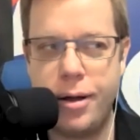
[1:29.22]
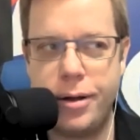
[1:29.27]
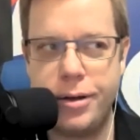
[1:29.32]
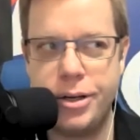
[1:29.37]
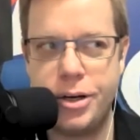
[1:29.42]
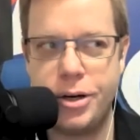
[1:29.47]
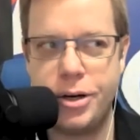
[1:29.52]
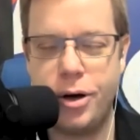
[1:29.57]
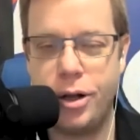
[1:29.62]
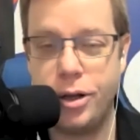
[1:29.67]
you
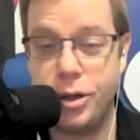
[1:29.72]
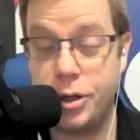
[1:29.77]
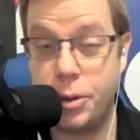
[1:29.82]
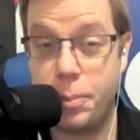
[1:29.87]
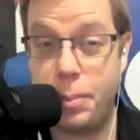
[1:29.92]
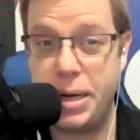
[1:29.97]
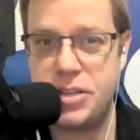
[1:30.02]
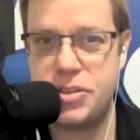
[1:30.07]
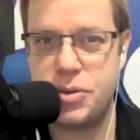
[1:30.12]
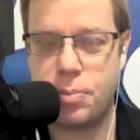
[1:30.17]
know, a little
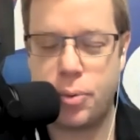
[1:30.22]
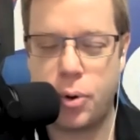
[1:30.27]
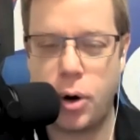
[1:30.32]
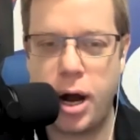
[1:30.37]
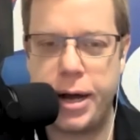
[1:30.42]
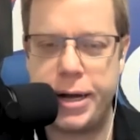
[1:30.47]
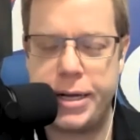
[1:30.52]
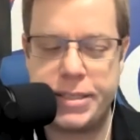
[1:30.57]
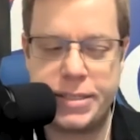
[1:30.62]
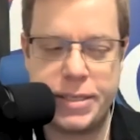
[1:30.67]
by
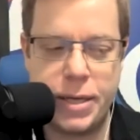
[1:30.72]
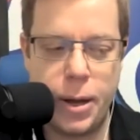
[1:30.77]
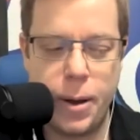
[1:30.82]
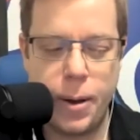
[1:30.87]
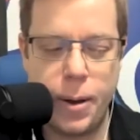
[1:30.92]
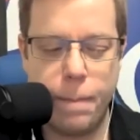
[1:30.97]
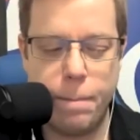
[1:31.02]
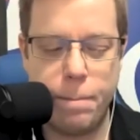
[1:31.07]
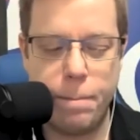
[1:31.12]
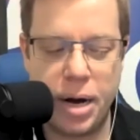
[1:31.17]
surprise,
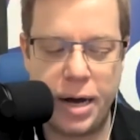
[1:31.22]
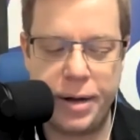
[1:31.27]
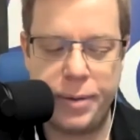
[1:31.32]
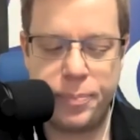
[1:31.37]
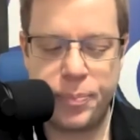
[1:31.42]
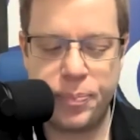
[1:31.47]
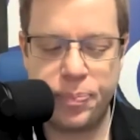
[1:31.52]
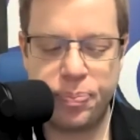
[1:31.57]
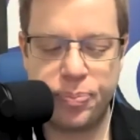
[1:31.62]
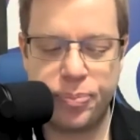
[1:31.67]
but
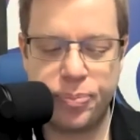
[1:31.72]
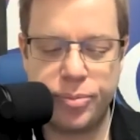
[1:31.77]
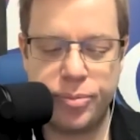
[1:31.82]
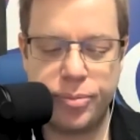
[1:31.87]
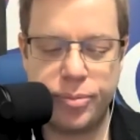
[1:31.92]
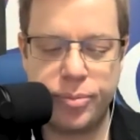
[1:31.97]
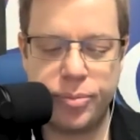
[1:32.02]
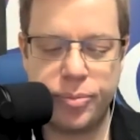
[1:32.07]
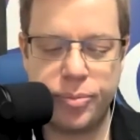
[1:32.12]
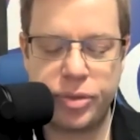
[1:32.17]

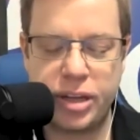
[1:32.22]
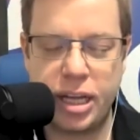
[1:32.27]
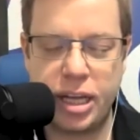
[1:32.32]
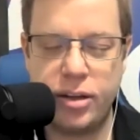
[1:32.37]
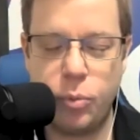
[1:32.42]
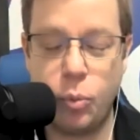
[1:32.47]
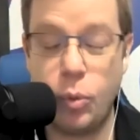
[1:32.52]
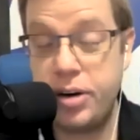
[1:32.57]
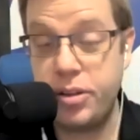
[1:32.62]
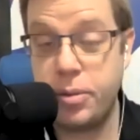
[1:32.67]

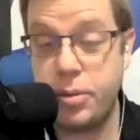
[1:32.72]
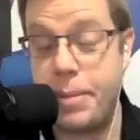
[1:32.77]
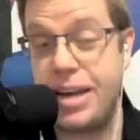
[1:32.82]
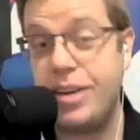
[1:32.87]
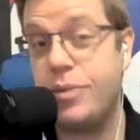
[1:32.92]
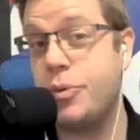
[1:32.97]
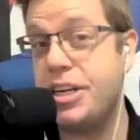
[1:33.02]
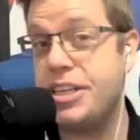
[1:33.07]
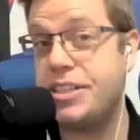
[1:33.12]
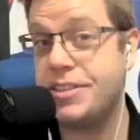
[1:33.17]
one of the
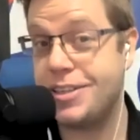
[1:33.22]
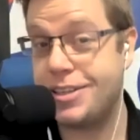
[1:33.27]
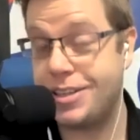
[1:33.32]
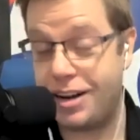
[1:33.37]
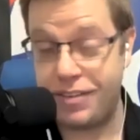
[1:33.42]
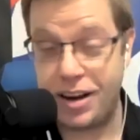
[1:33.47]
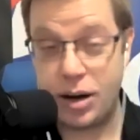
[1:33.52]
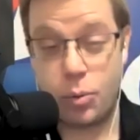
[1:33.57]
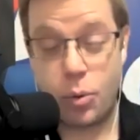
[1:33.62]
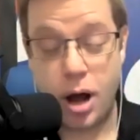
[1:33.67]
main reasons that
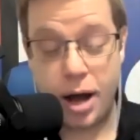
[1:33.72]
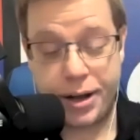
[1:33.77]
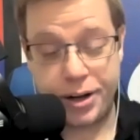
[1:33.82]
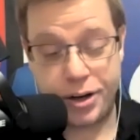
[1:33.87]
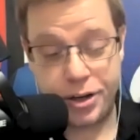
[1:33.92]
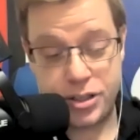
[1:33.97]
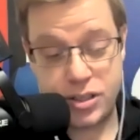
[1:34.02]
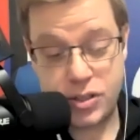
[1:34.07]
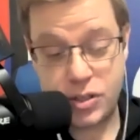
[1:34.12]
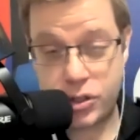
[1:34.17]
Laval Rocket
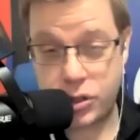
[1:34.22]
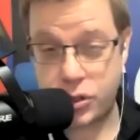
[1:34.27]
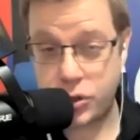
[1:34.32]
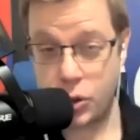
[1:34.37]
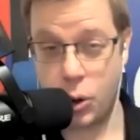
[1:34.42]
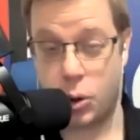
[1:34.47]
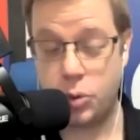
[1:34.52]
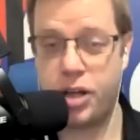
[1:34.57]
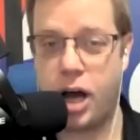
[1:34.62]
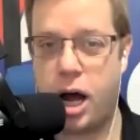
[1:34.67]
are
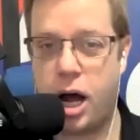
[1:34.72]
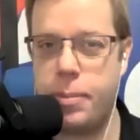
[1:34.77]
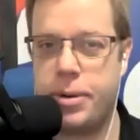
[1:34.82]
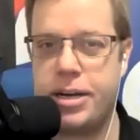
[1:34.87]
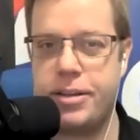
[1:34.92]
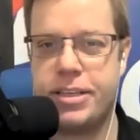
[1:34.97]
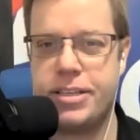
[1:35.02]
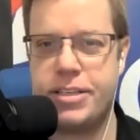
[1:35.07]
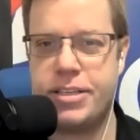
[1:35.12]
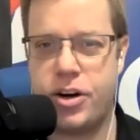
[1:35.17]
so
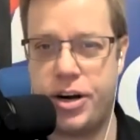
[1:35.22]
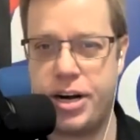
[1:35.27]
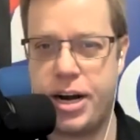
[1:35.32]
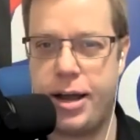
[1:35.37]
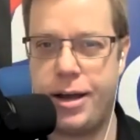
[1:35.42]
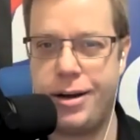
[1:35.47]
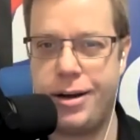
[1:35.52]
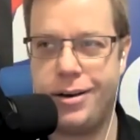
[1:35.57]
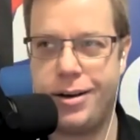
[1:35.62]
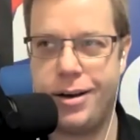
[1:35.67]
dominant this year,
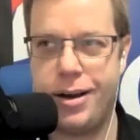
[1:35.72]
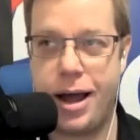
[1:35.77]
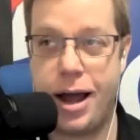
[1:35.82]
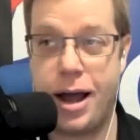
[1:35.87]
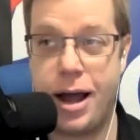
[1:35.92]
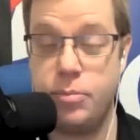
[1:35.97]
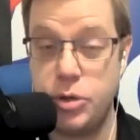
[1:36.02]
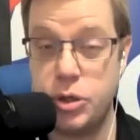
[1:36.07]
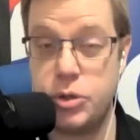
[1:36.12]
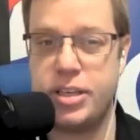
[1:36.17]
and
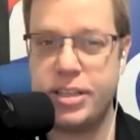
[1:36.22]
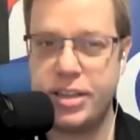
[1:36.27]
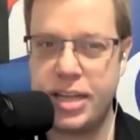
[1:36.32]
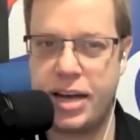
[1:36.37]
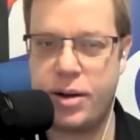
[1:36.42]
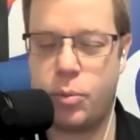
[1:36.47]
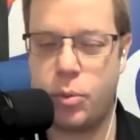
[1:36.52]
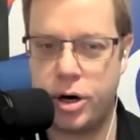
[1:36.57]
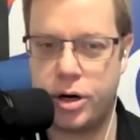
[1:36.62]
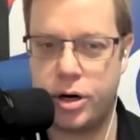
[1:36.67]
I'm using
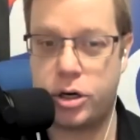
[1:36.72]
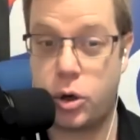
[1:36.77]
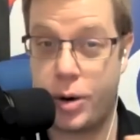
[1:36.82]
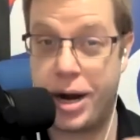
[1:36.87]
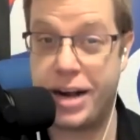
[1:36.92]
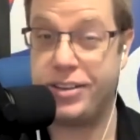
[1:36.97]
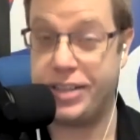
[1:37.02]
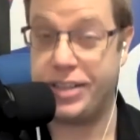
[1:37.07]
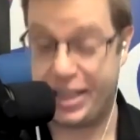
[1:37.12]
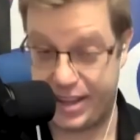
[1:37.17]
that word
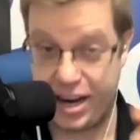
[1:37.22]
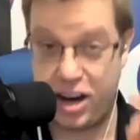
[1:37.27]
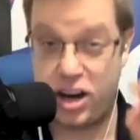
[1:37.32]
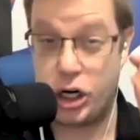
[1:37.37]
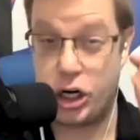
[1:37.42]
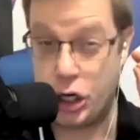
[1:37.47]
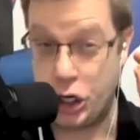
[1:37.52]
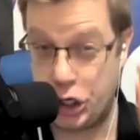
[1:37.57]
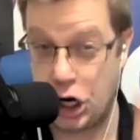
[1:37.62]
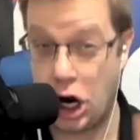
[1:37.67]
correctly, they
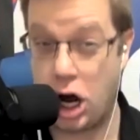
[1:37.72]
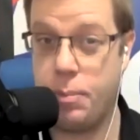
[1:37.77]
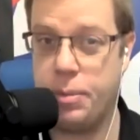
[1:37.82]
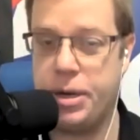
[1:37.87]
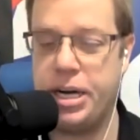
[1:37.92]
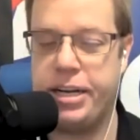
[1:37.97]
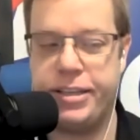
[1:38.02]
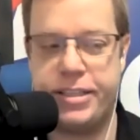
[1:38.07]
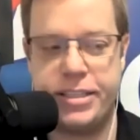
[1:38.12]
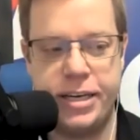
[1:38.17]
are
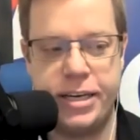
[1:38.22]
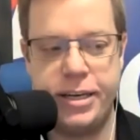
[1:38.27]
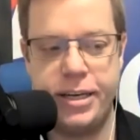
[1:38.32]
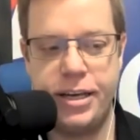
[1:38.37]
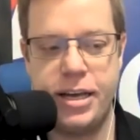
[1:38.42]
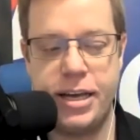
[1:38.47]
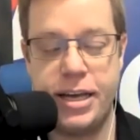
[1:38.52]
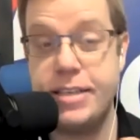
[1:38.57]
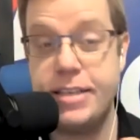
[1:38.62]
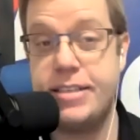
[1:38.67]
dominant,
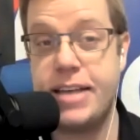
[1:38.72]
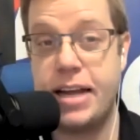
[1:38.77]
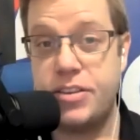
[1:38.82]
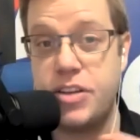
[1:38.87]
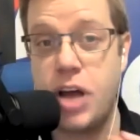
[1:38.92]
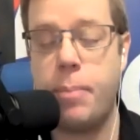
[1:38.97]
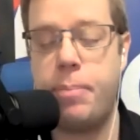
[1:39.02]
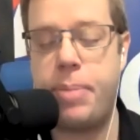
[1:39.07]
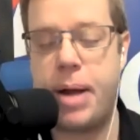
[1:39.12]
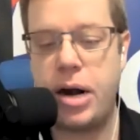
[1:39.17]
is that
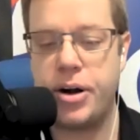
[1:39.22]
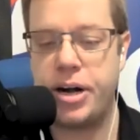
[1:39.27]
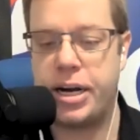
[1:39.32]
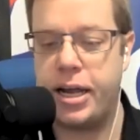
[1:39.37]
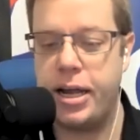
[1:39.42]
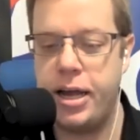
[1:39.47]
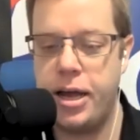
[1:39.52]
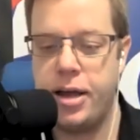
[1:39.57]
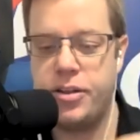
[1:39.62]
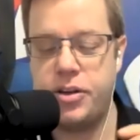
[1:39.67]
top pairing.
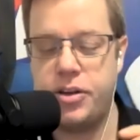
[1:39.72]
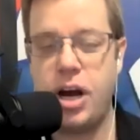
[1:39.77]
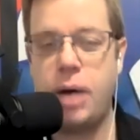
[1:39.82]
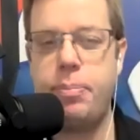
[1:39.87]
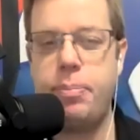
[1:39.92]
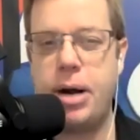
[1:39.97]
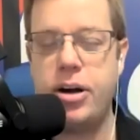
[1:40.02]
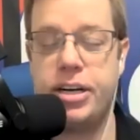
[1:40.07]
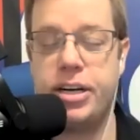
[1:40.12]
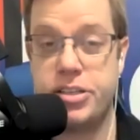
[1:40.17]
The top
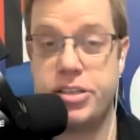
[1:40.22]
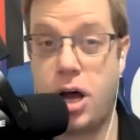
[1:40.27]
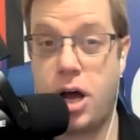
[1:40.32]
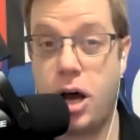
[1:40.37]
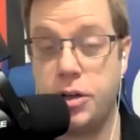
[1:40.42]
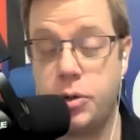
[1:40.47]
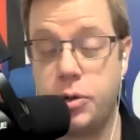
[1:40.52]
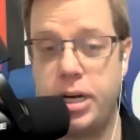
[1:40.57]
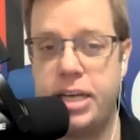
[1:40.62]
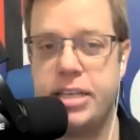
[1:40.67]
pairing is
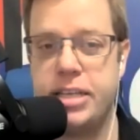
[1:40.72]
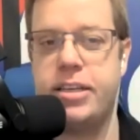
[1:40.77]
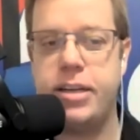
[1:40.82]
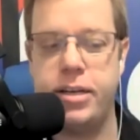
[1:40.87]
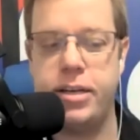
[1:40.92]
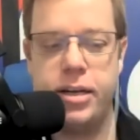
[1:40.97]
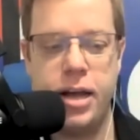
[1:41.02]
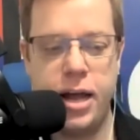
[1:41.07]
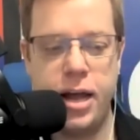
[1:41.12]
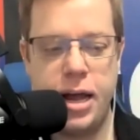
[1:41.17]
Otto
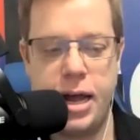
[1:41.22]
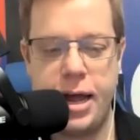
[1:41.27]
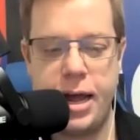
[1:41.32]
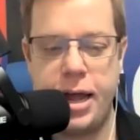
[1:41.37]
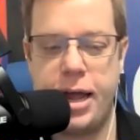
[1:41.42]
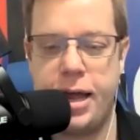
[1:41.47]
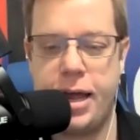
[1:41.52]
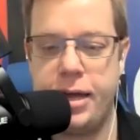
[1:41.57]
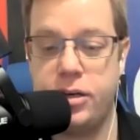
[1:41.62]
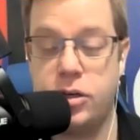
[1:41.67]
Leskinen
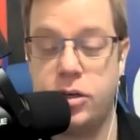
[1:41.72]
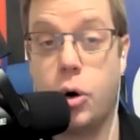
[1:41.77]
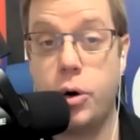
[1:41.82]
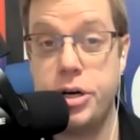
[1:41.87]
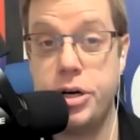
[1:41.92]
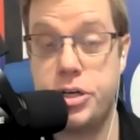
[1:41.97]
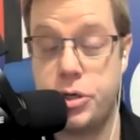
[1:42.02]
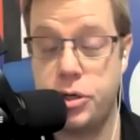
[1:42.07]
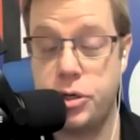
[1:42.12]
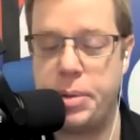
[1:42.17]
and
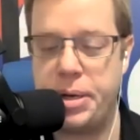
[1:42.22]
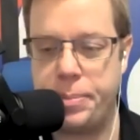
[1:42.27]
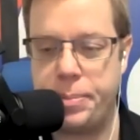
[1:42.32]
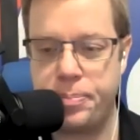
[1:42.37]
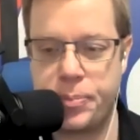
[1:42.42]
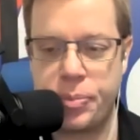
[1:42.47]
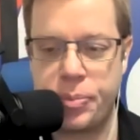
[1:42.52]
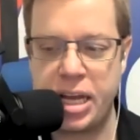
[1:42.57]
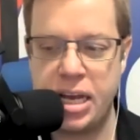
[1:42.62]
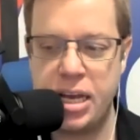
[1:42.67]
Corey Schueneman.
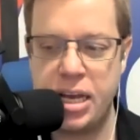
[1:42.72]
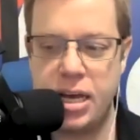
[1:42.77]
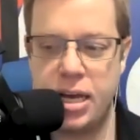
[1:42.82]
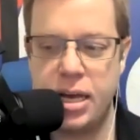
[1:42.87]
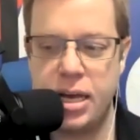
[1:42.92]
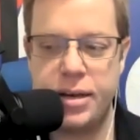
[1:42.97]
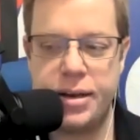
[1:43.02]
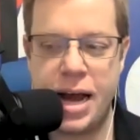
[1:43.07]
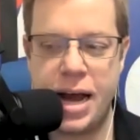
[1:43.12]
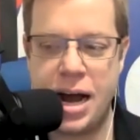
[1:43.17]

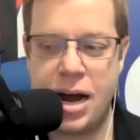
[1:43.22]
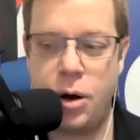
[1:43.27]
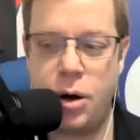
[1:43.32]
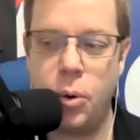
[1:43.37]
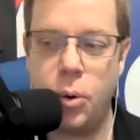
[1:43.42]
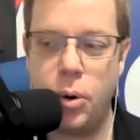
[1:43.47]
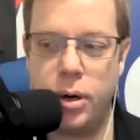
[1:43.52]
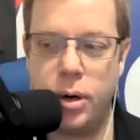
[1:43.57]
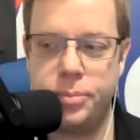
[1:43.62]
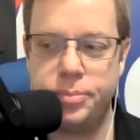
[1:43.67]
Now,